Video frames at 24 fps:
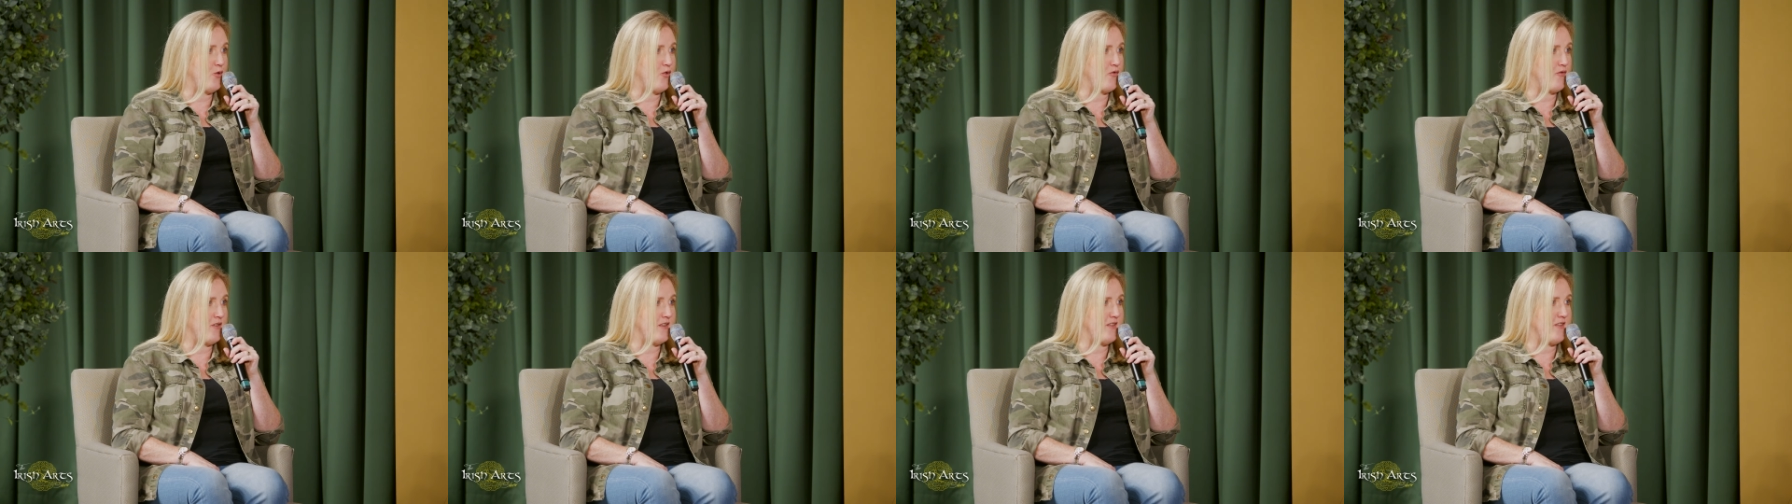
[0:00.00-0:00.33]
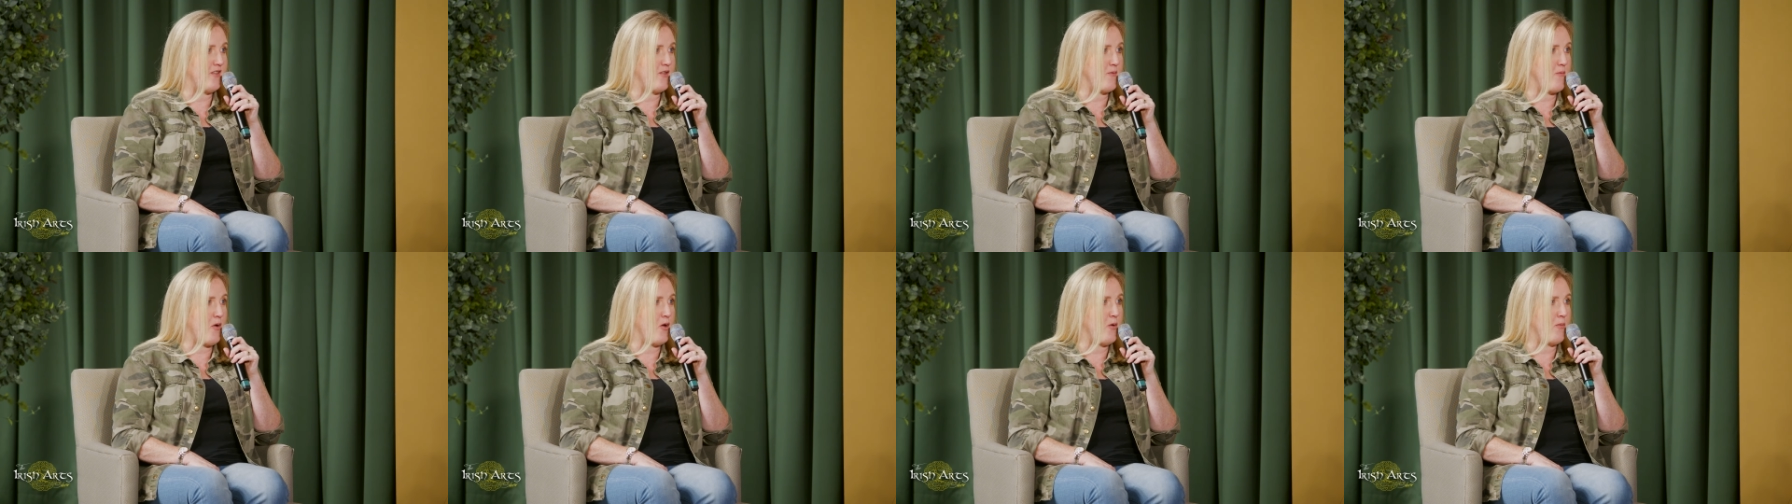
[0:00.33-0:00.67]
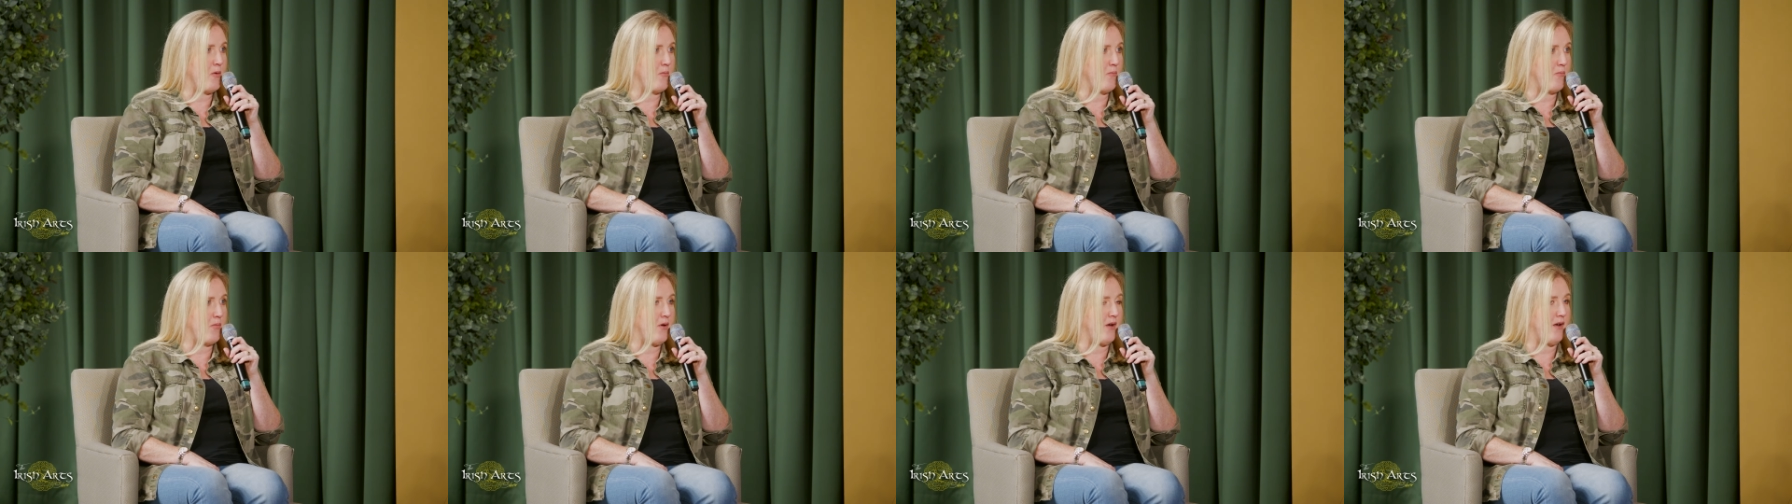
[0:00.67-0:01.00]
all there is at the
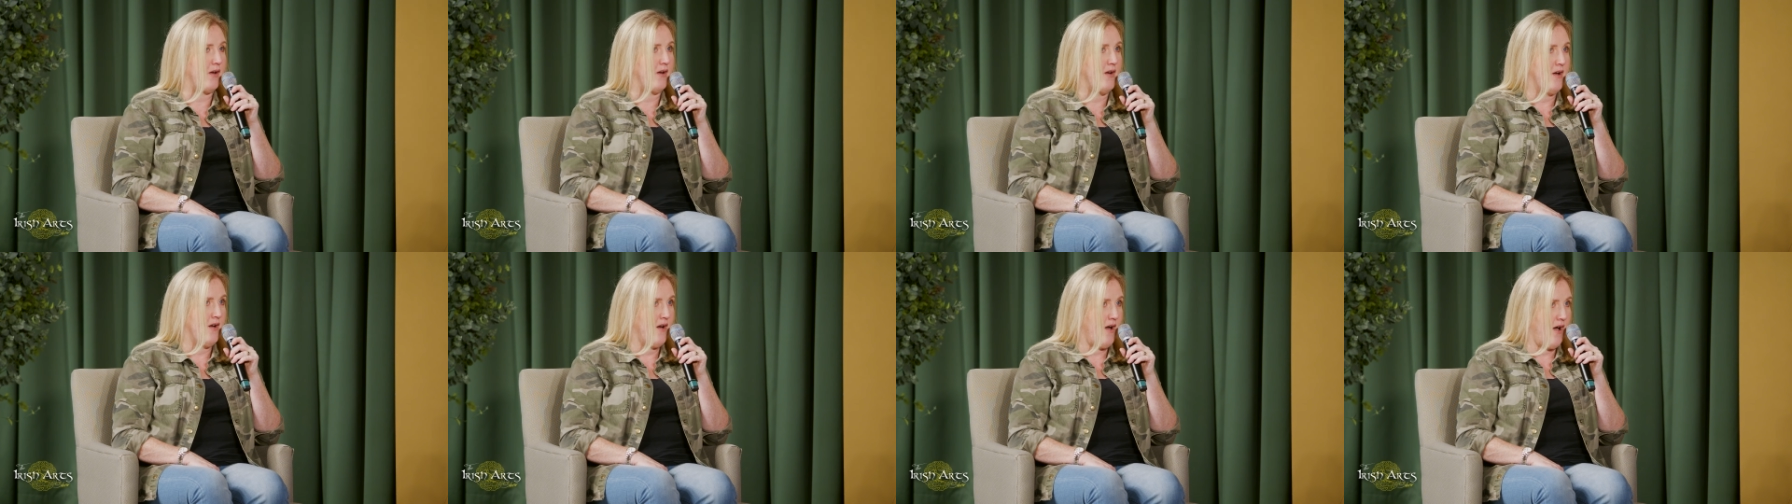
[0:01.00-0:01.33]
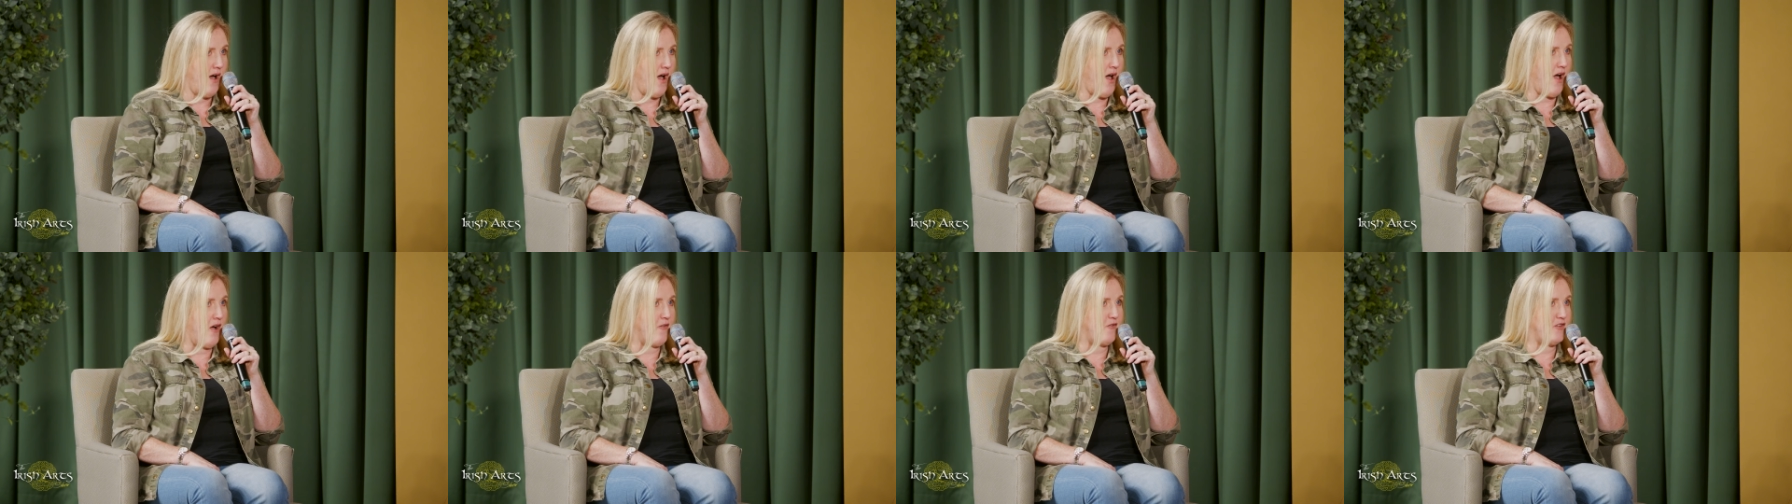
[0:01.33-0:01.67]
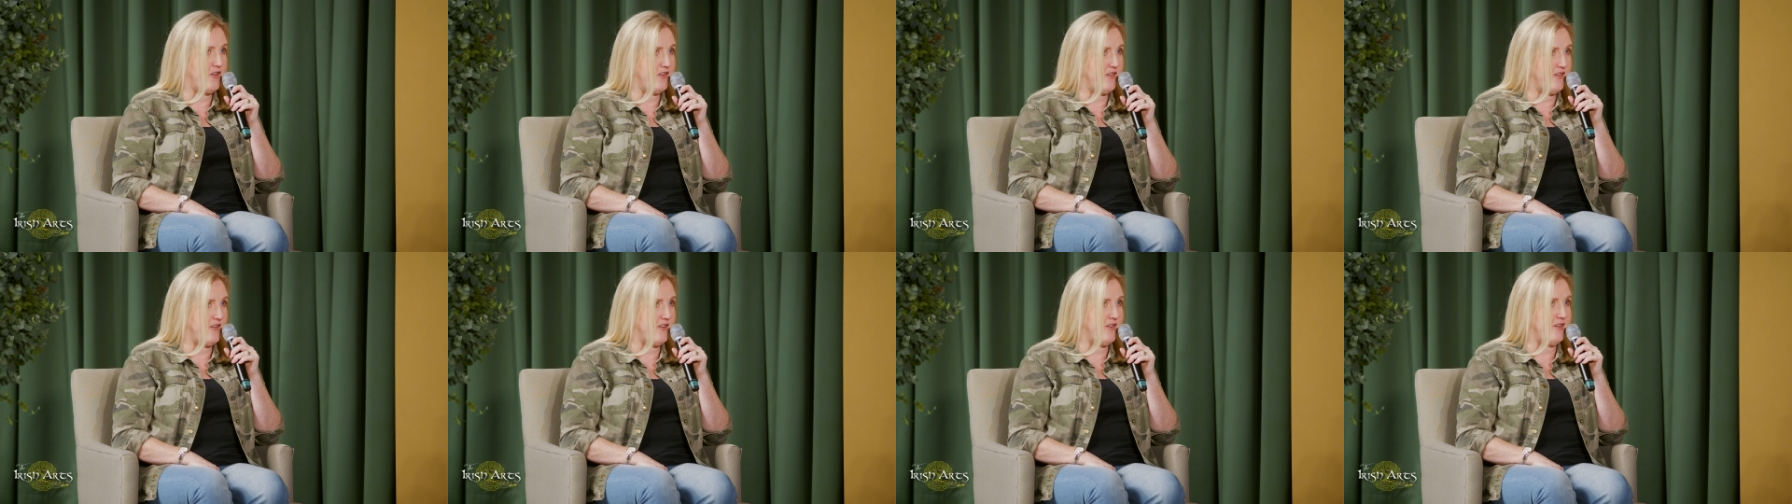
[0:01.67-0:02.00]
moment. But
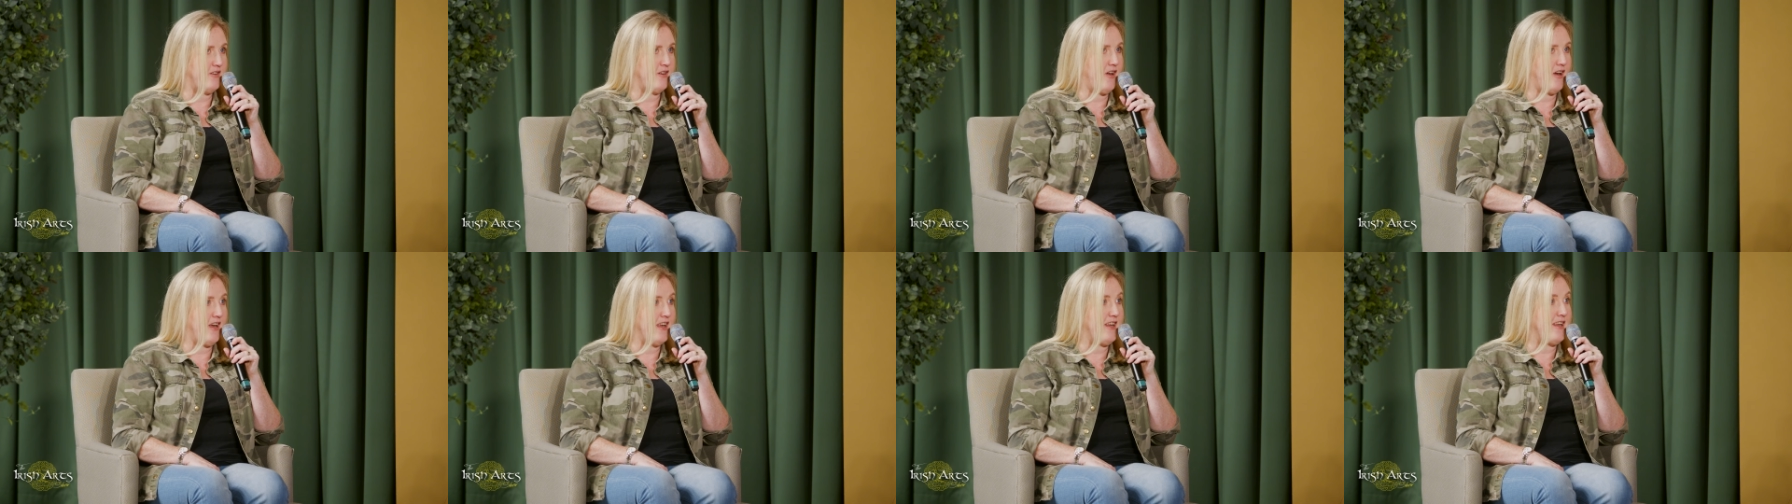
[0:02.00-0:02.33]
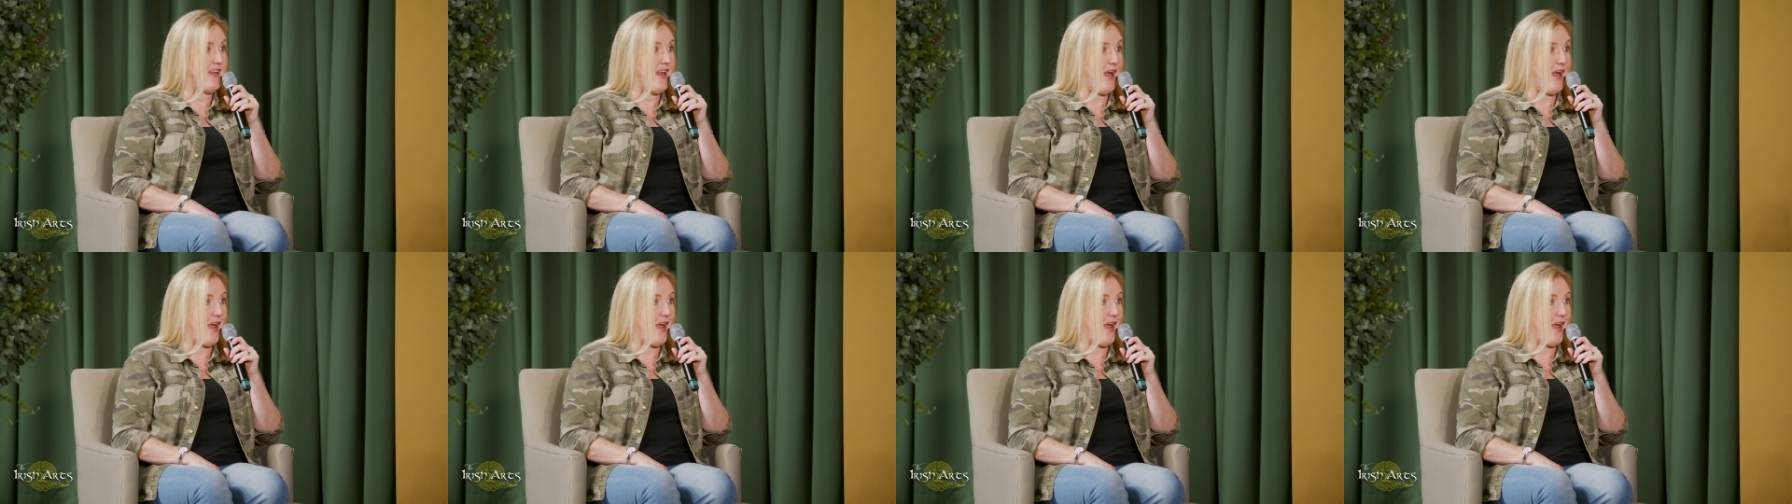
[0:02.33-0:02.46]
after tonight,